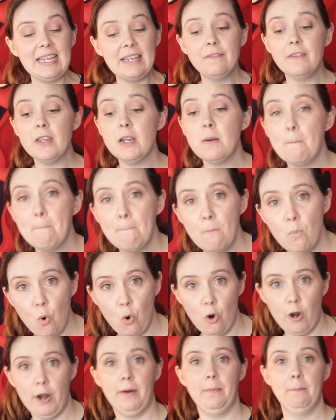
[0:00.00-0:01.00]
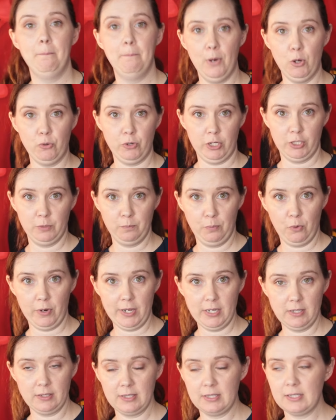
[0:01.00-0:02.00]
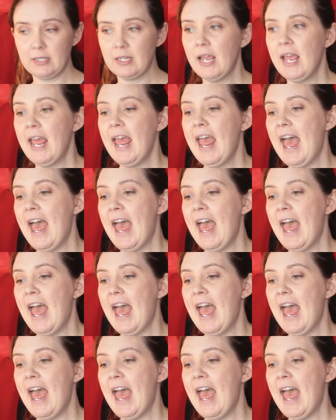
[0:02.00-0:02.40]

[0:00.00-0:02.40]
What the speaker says: even more bonus points.